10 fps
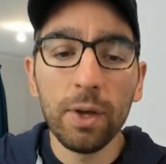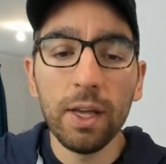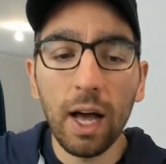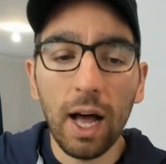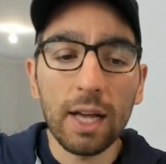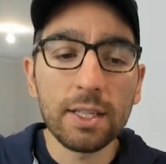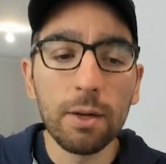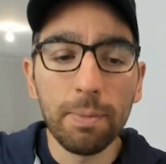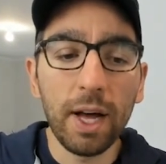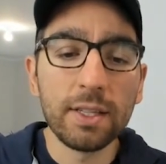ask
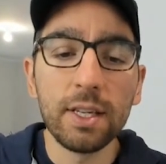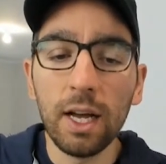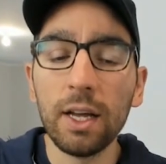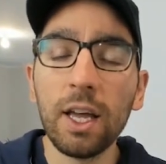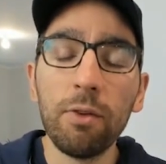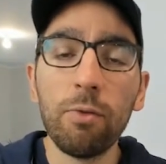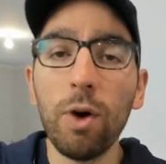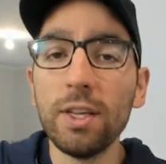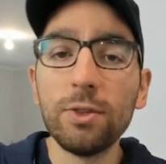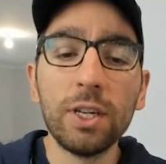about kind of
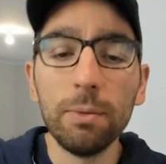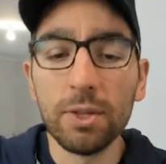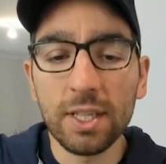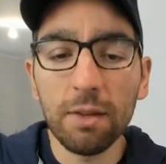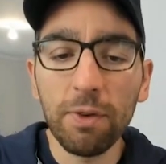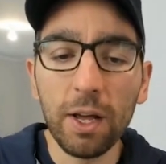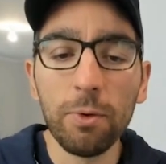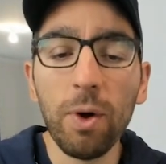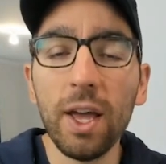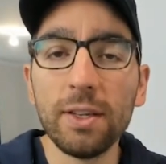ways to keep the sandfly
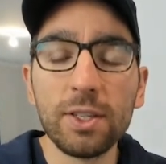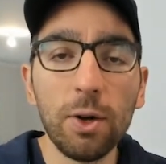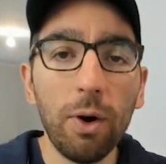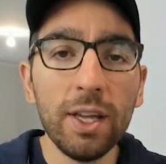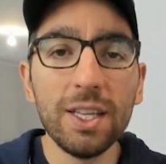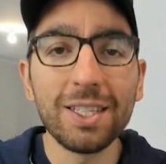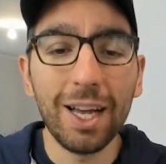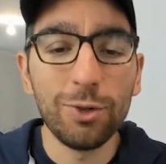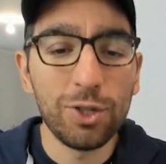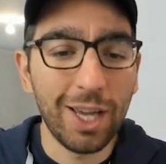away, so he
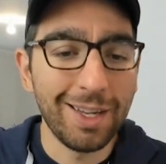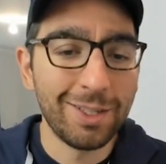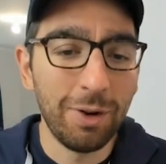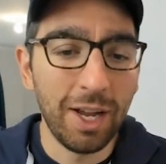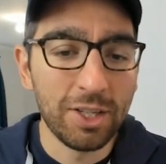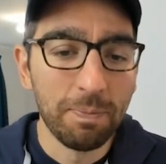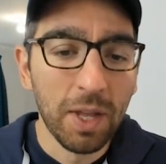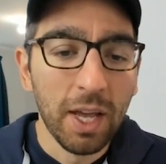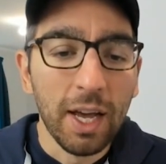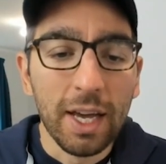decided to share his knowledge.
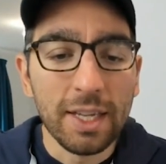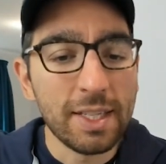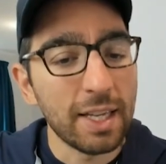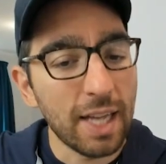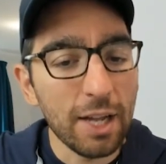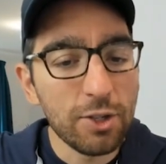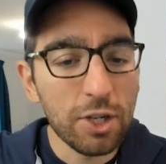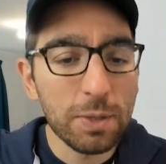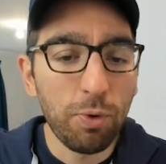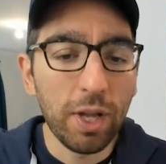He says, I
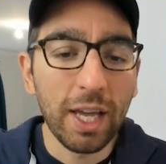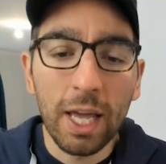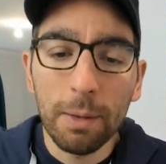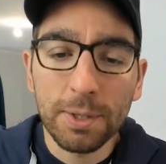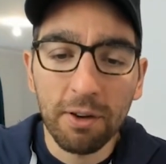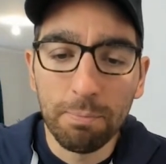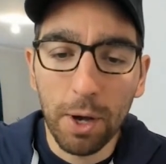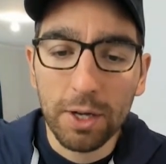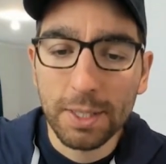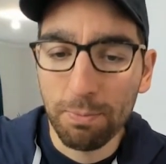just bring heaps of
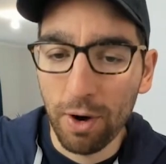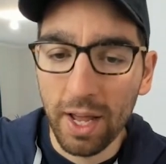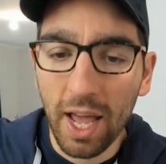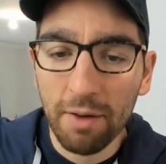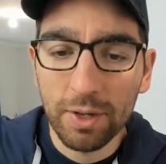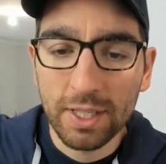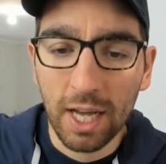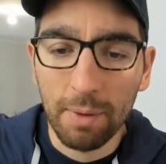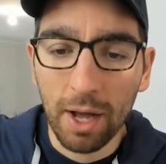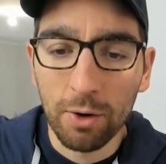bug spray every
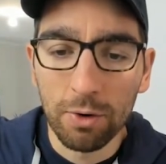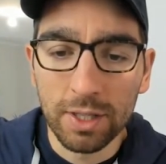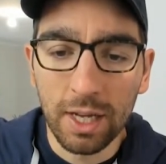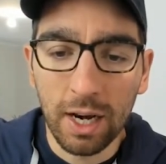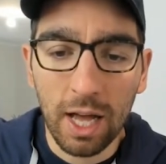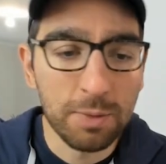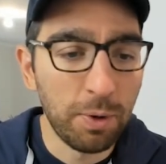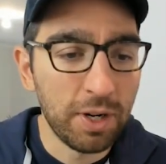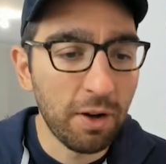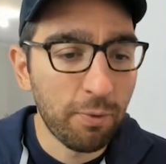time I go near a large
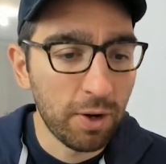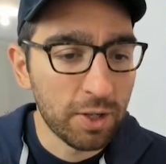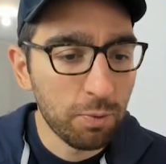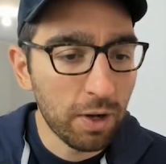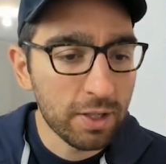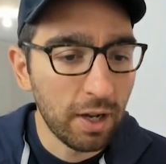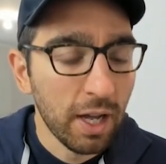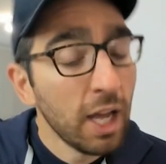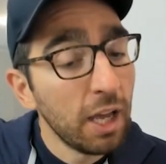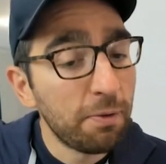body of fresh water.
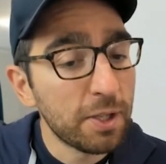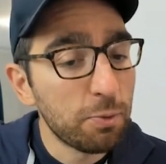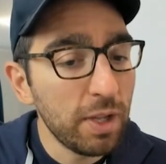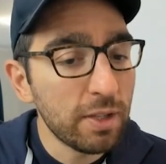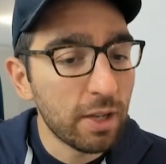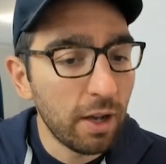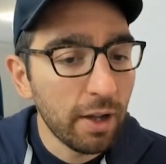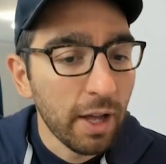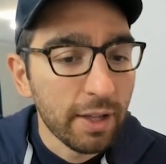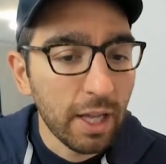If it's winter,
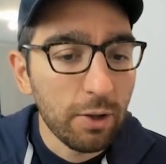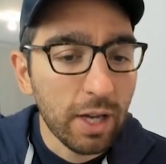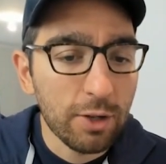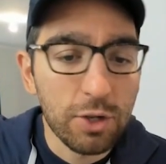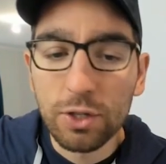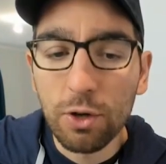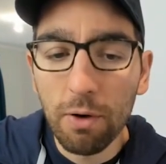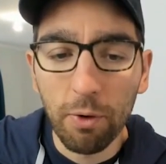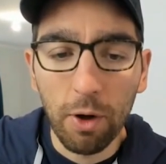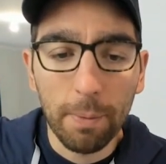then you can just
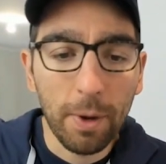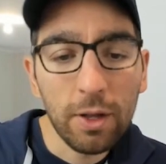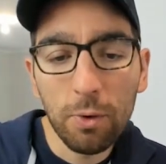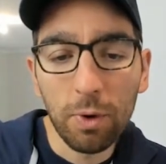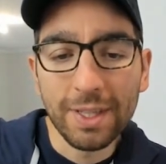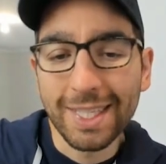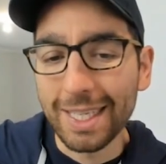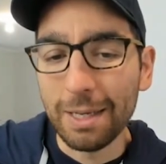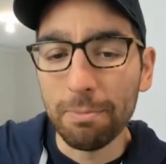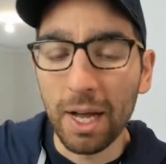cover up and you won't
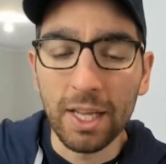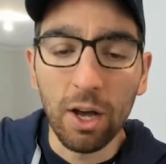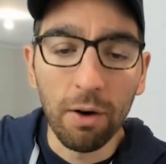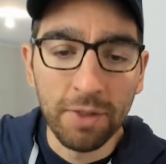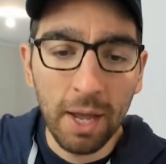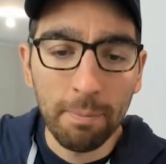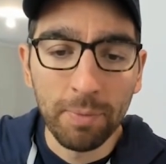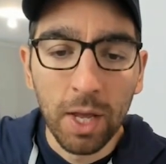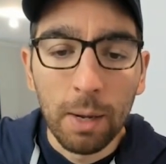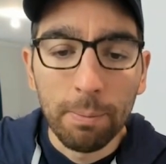see many of them.
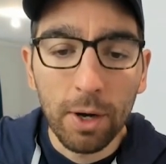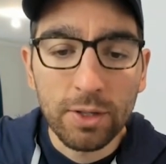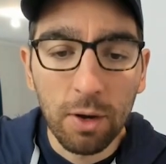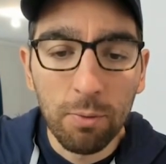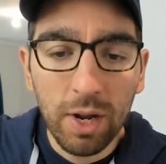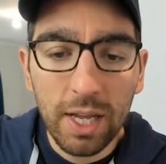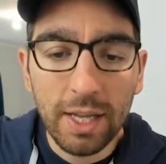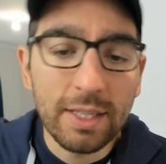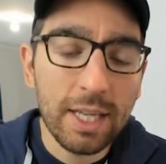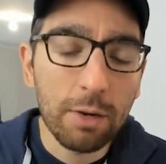But really,
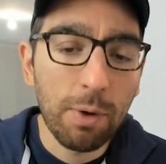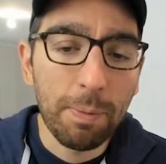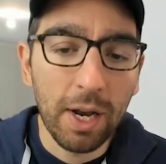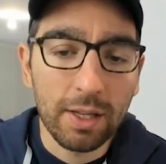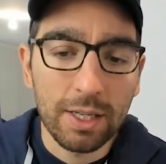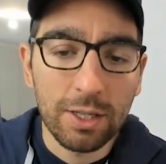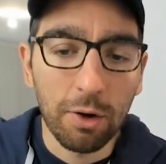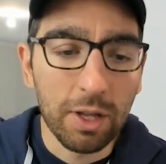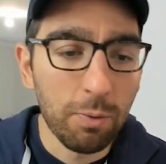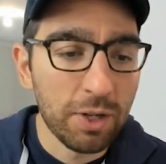insect repellent is the
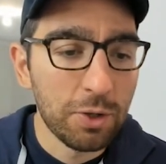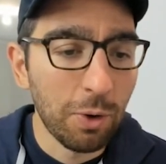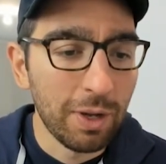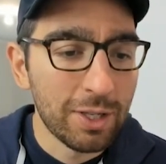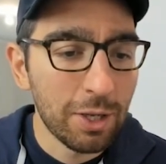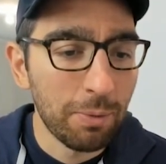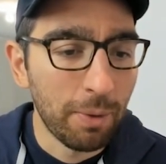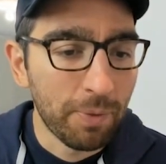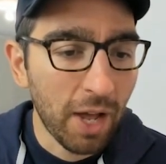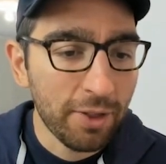only way to go in
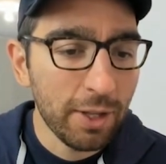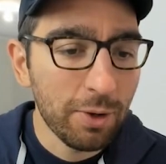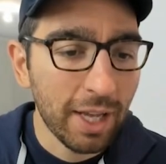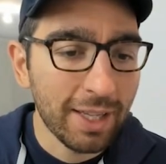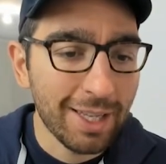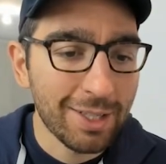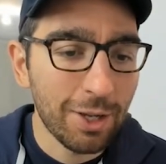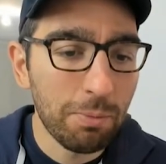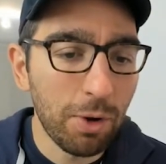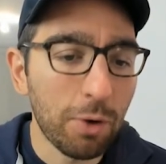summer. I think you can get
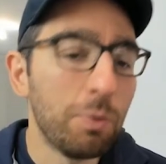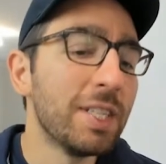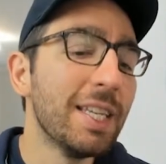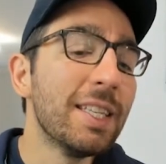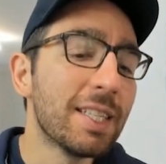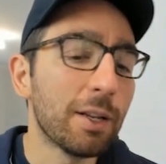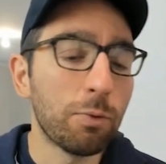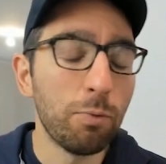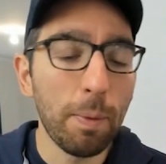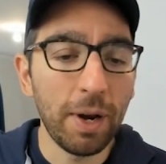sunblock with
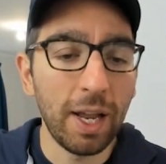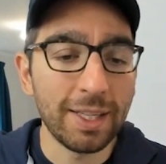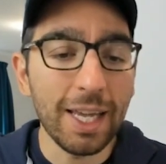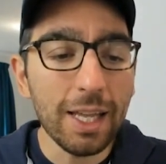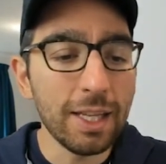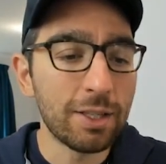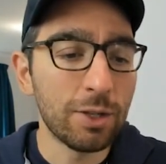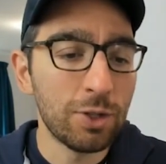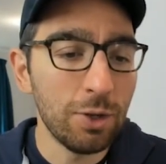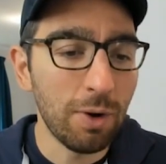insect repellent in
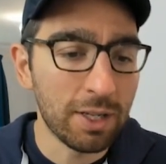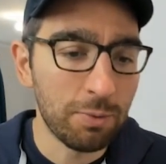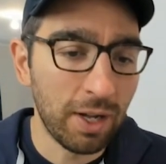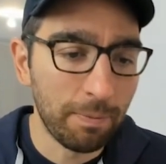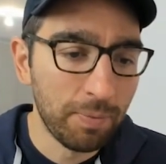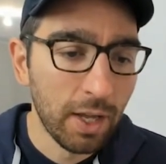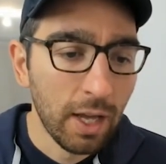it too as well.